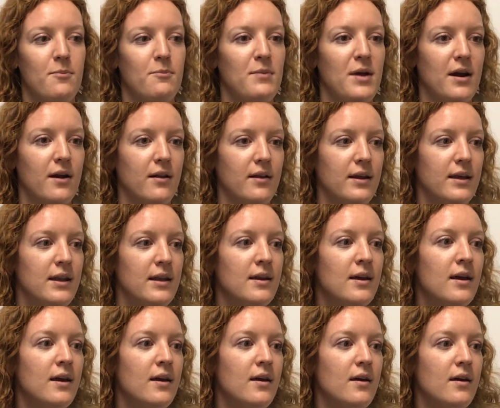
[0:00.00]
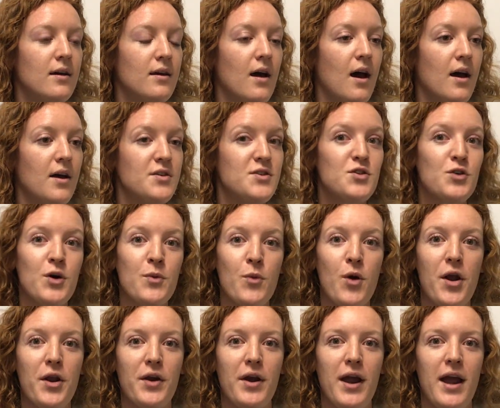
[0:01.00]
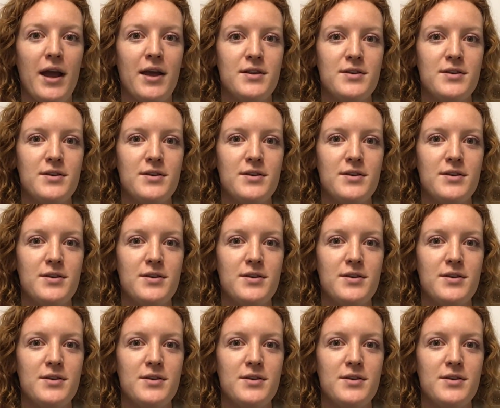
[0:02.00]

Maryland stormwater,